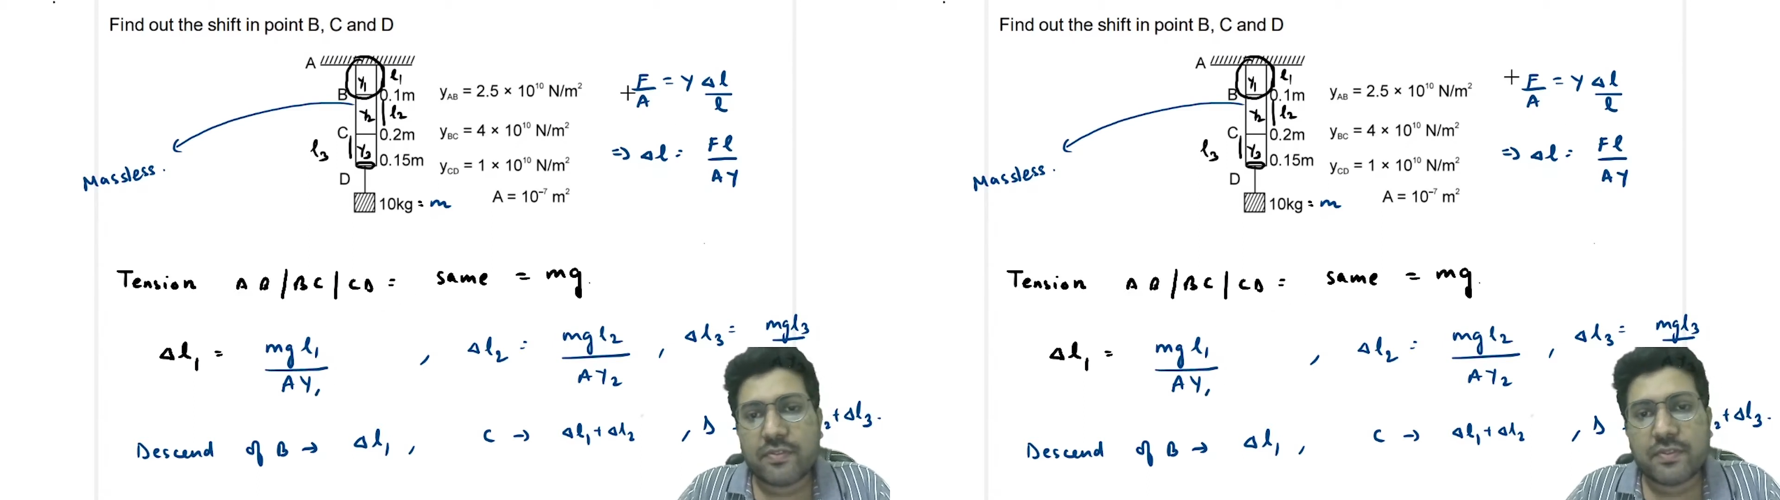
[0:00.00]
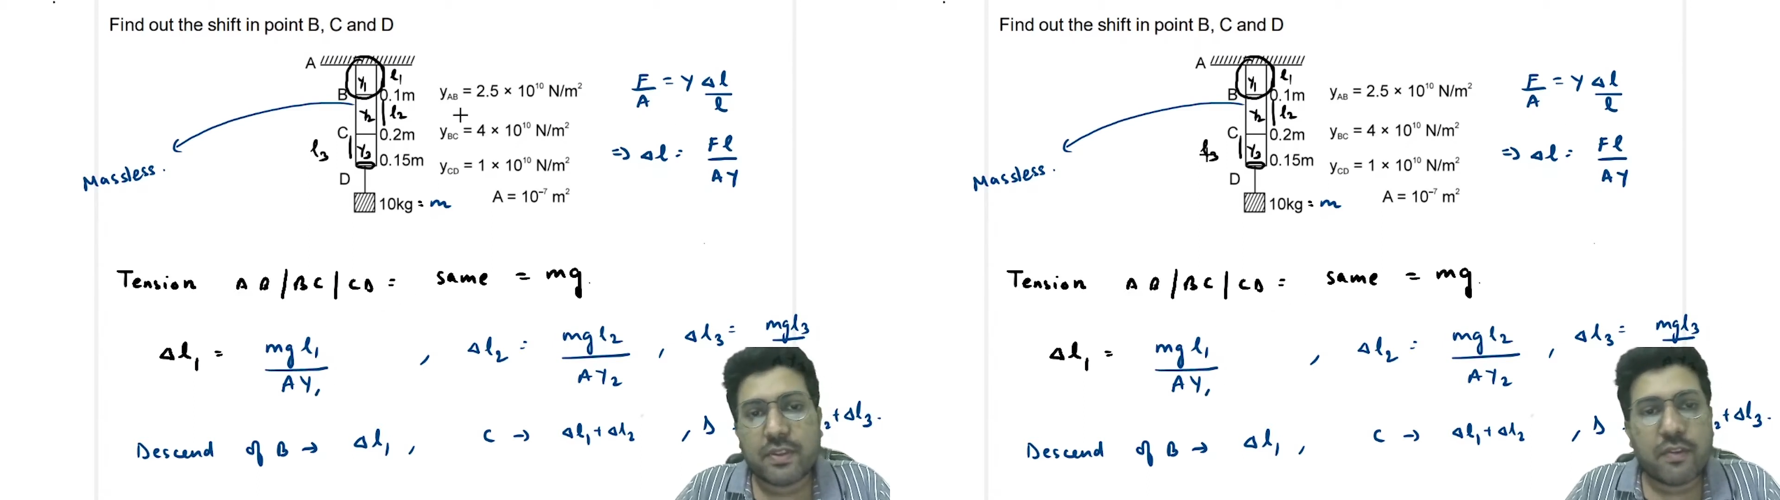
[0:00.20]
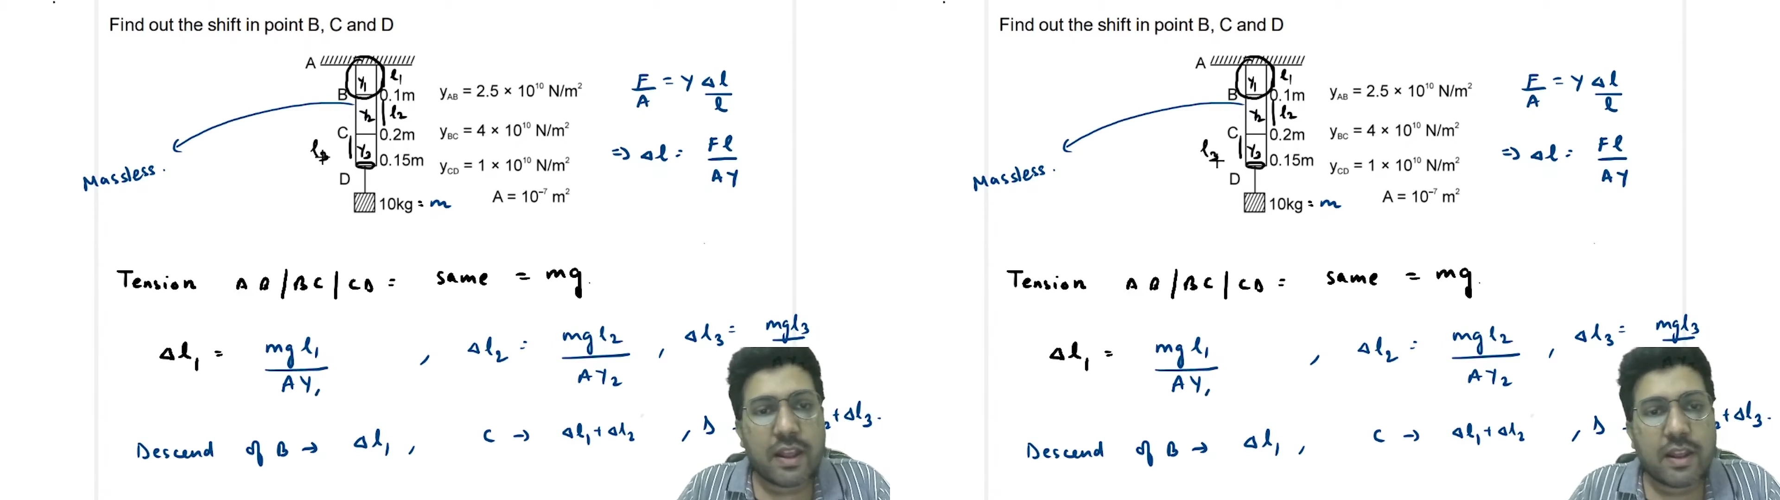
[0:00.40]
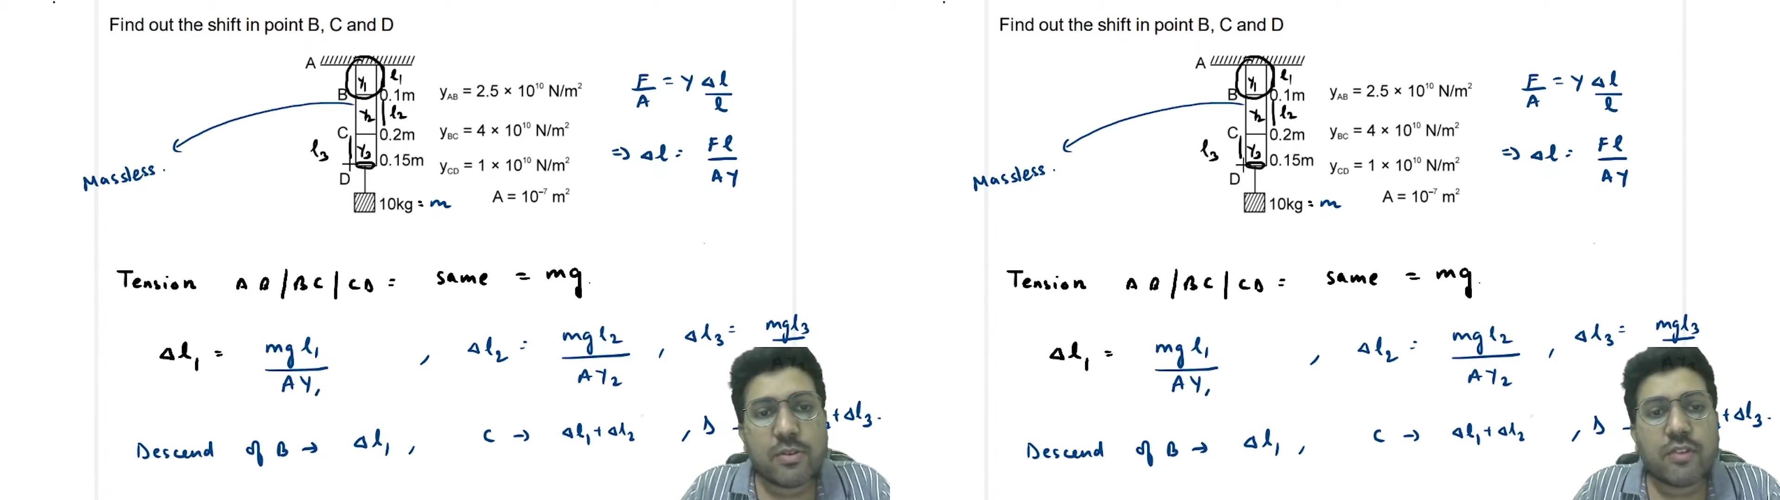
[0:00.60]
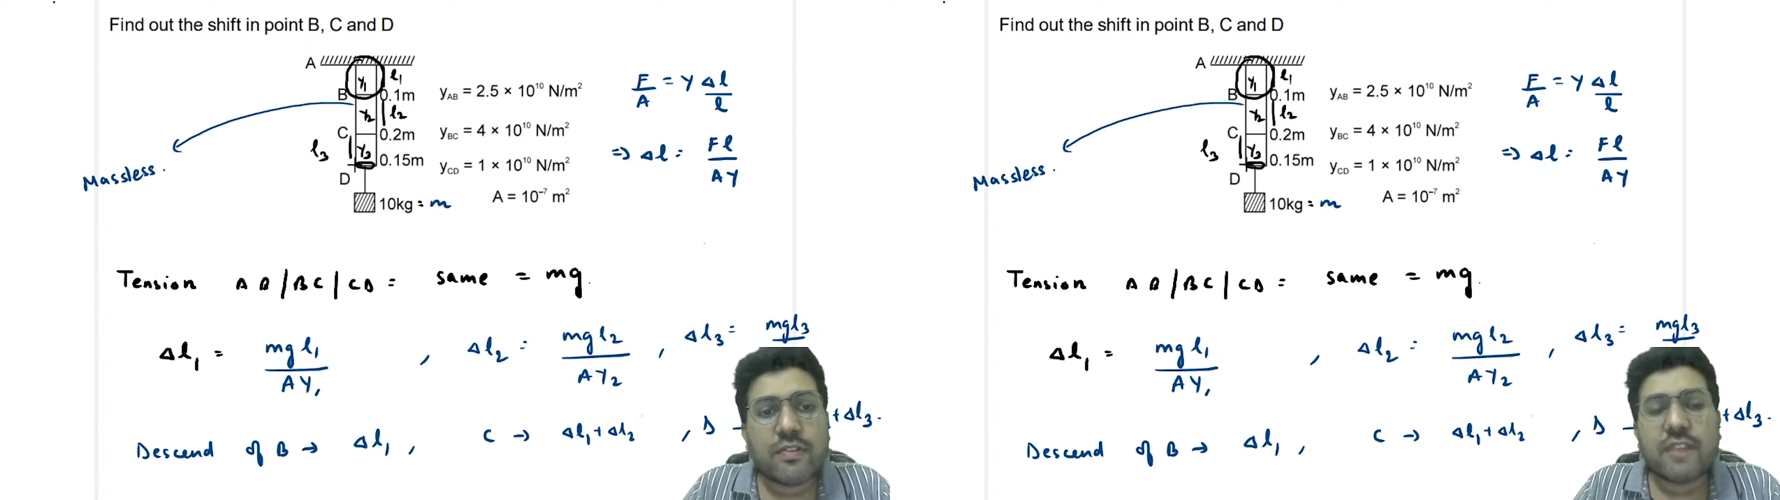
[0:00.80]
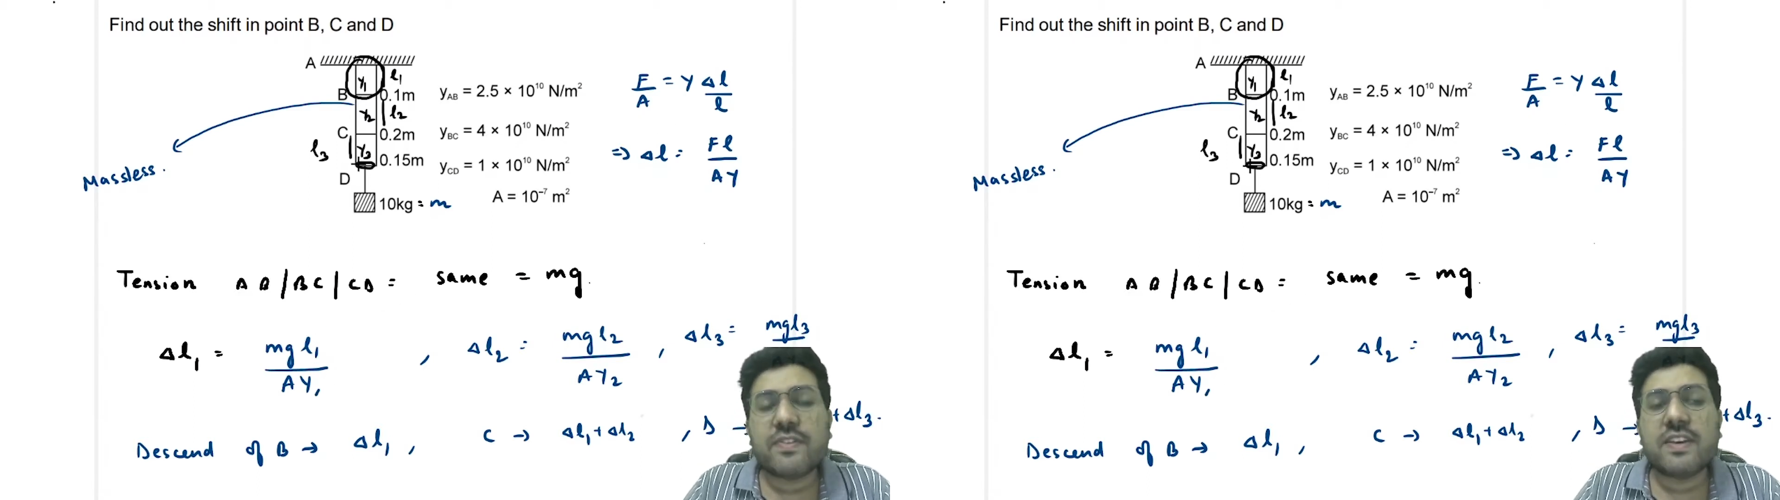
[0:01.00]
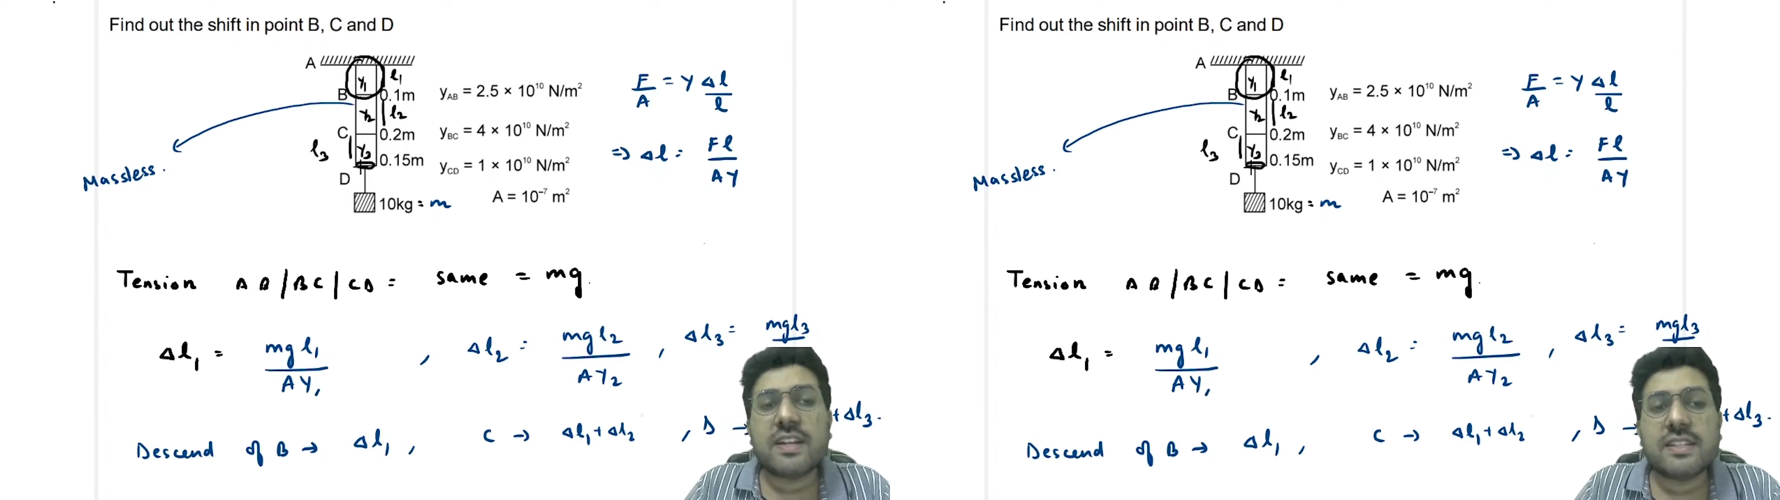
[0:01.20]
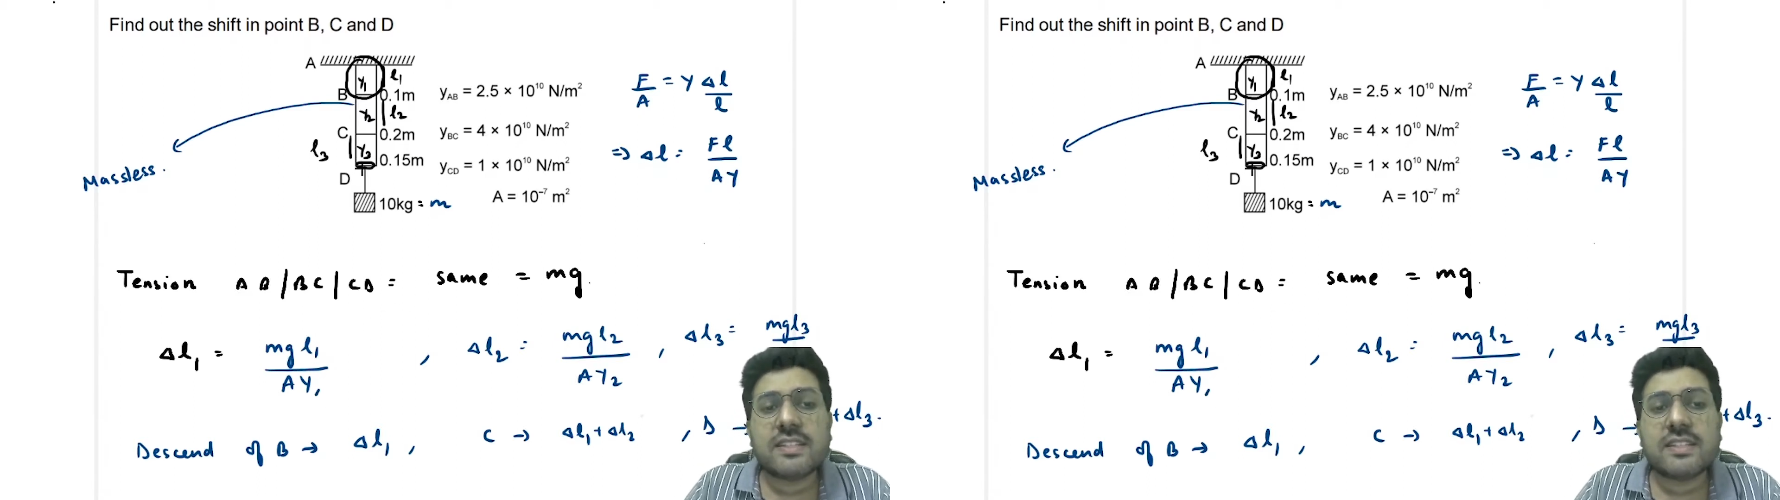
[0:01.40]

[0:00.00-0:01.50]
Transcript: The value of F here is